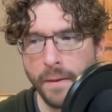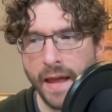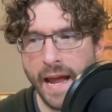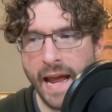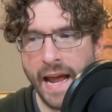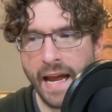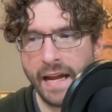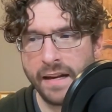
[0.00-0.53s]

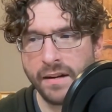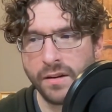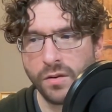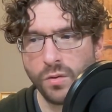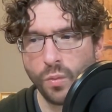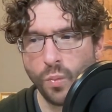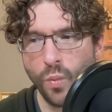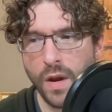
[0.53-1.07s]
and
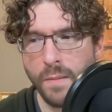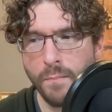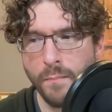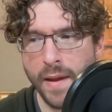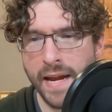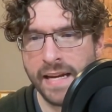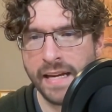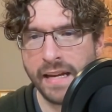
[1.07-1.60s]
we
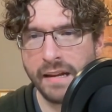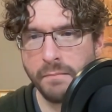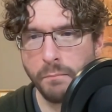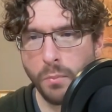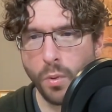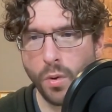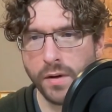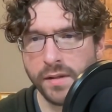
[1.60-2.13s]
make it
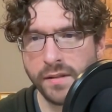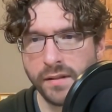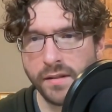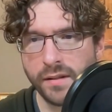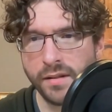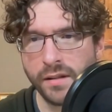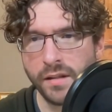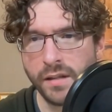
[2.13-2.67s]

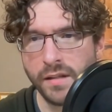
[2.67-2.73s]
important